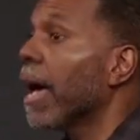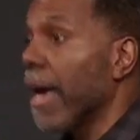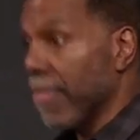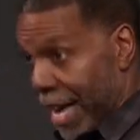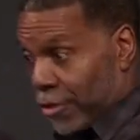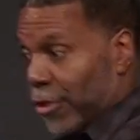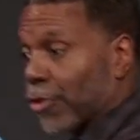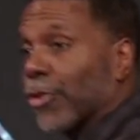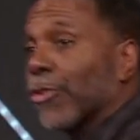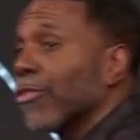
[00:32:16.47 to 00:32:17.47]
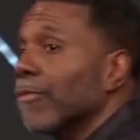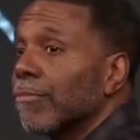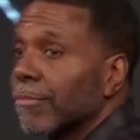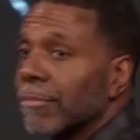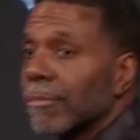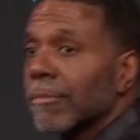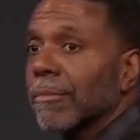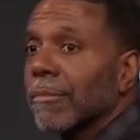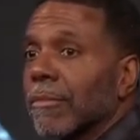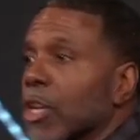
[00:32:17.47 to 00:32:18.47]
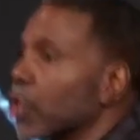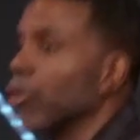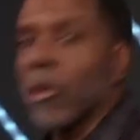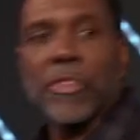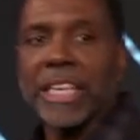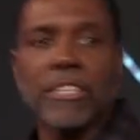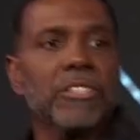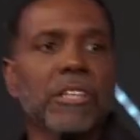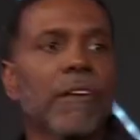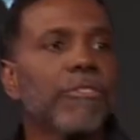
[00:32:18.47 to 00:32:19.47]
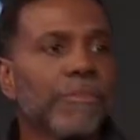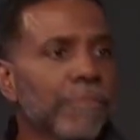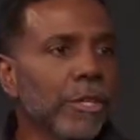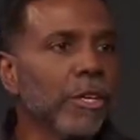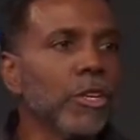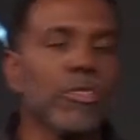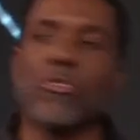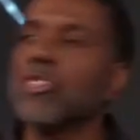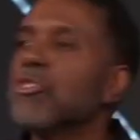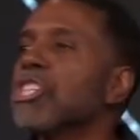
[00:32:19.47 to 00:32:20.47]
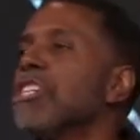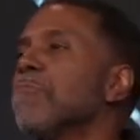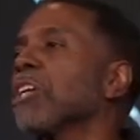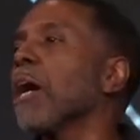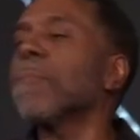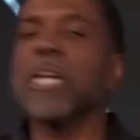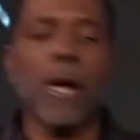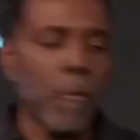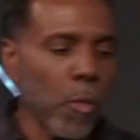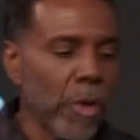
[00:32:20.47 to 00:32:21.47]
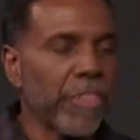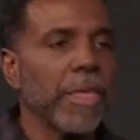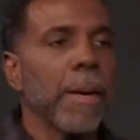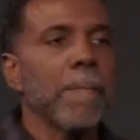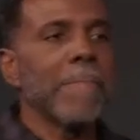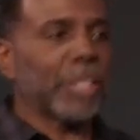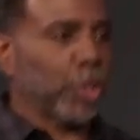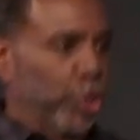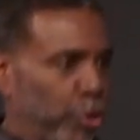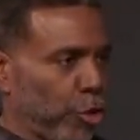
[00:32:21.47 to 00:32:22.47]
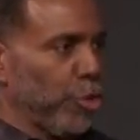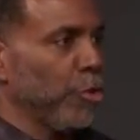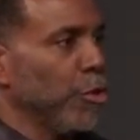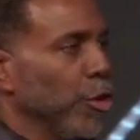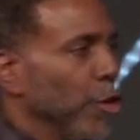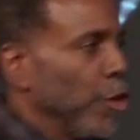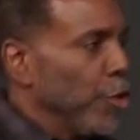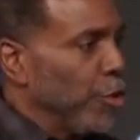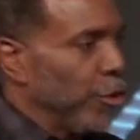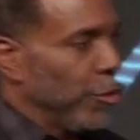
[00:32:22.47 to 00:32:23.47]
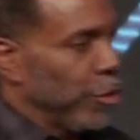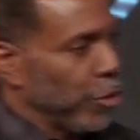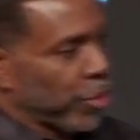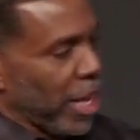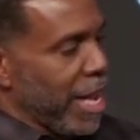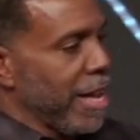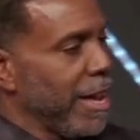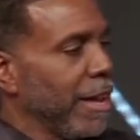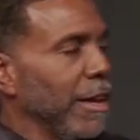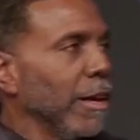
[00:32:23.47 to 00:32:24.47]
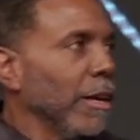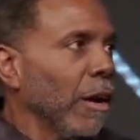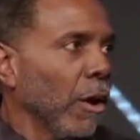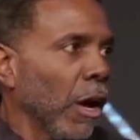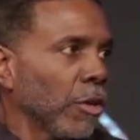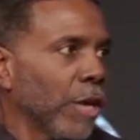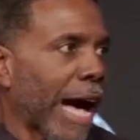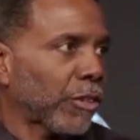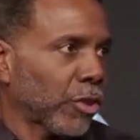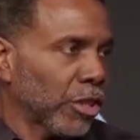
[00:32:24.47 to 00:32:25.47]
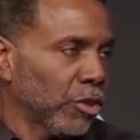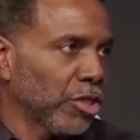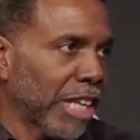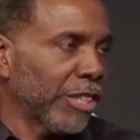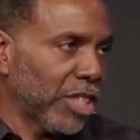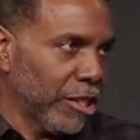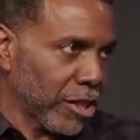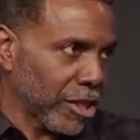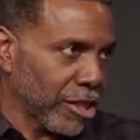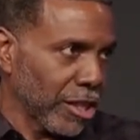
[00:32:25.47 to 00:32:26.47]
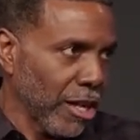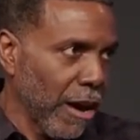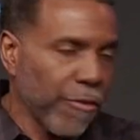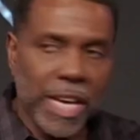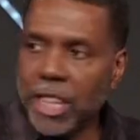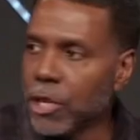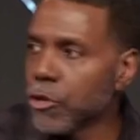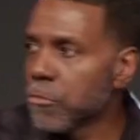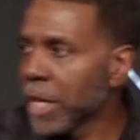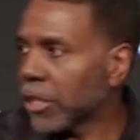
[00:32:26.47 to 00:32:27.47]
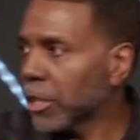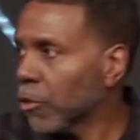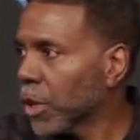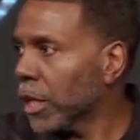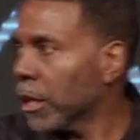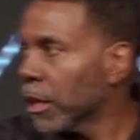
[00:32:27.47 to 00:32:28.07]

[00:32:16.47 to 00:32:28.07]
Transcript: And that's the truth. You don't think he's enough. So you keep coming up with mixtures. You, you, you, you say, yeah, I trust, you say Jesus is enough, and then you mix it with